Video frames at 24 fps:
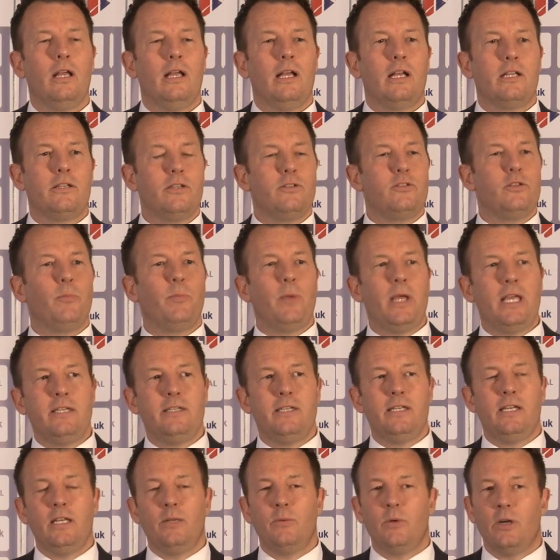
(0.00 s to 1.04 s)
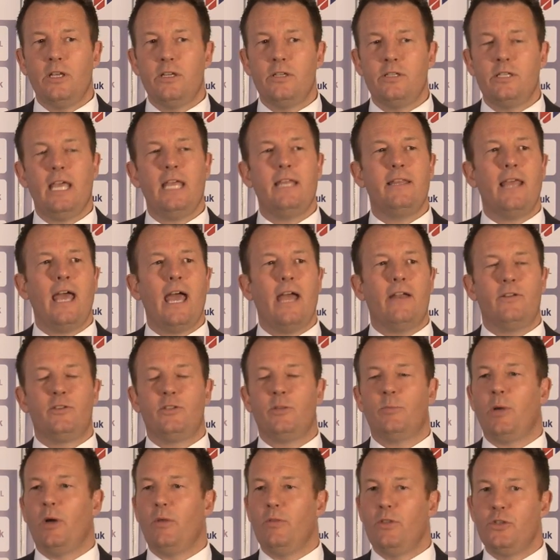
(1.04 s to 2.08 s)
I said, so basically what you're saying there is
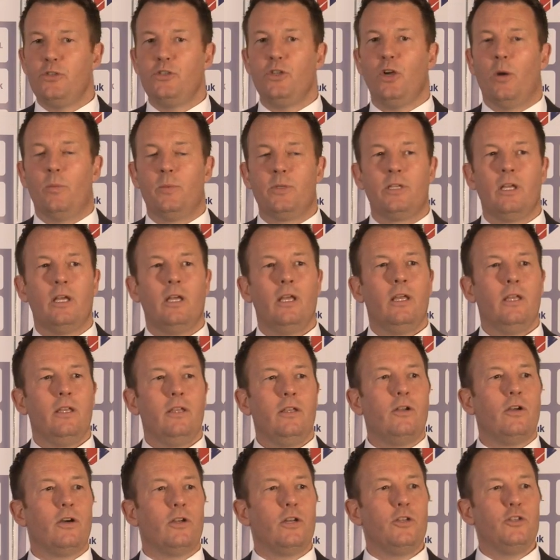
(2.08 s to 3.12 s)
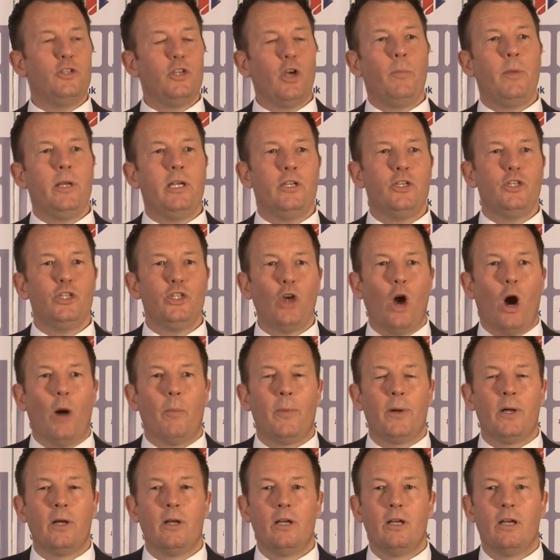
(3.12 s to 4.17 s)
about the jobs. You've got a job in a
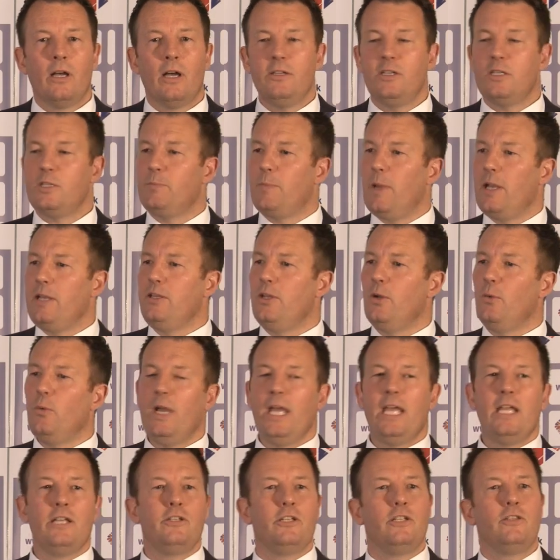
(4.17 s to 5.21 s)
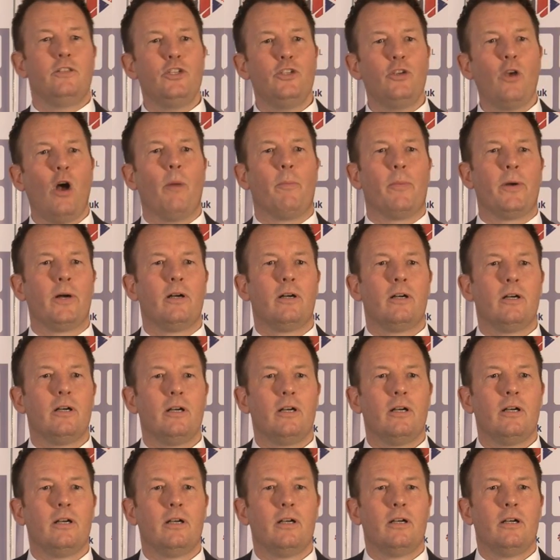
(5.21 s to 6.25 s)
shop and you spend your wage in the shop.
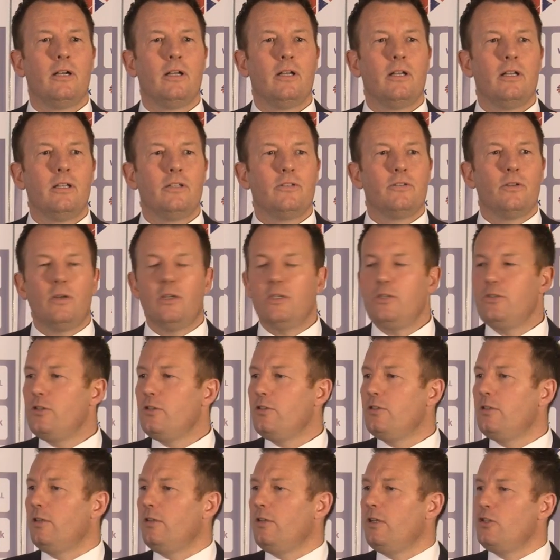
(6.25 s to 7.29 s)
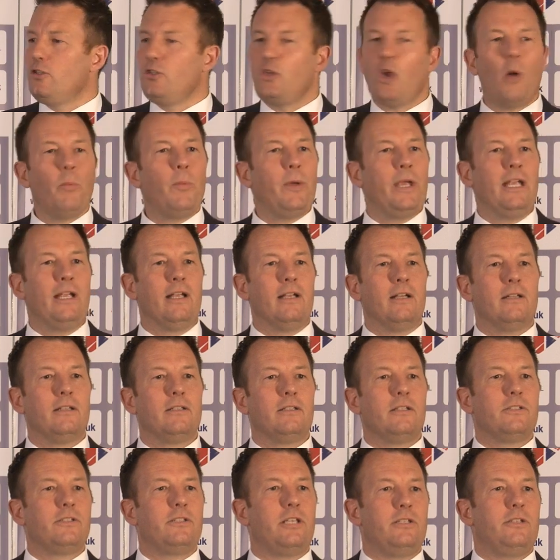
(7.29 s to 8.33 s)
So it's just a shopping
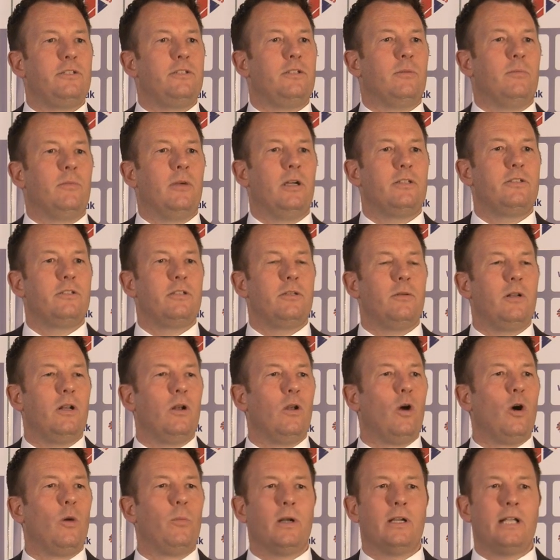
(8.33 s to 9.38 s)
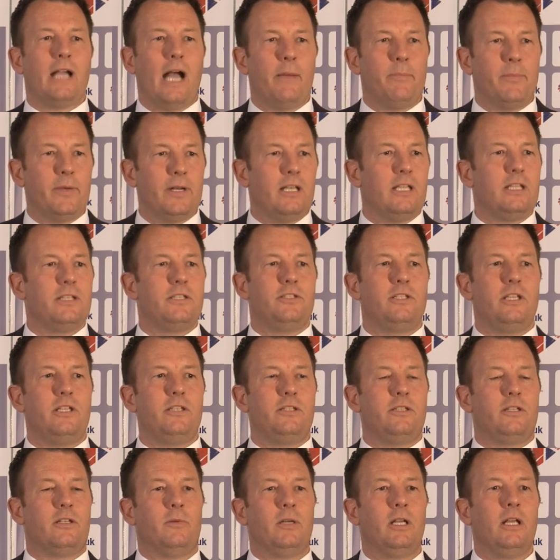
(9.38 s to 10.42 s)
system. It's a global capitalist
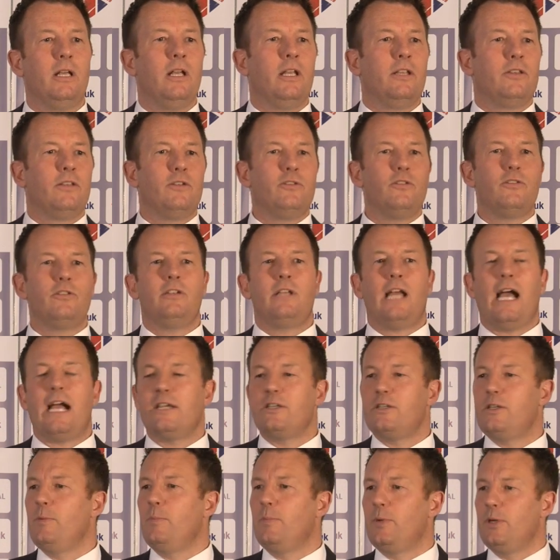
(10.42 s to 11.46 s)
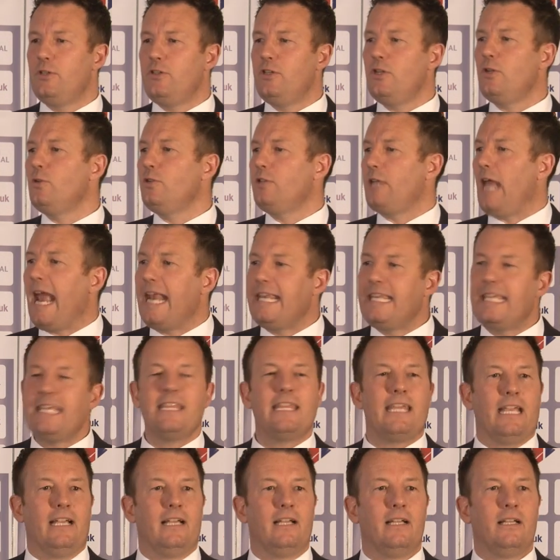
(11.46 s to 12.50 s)
system that doesn't actually produce
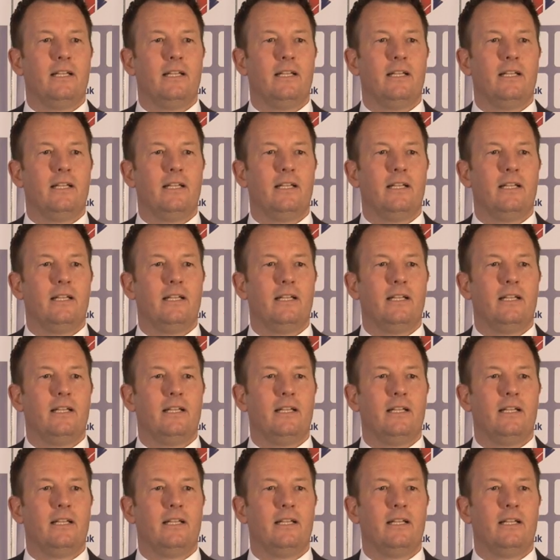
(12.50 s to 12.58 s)
anything.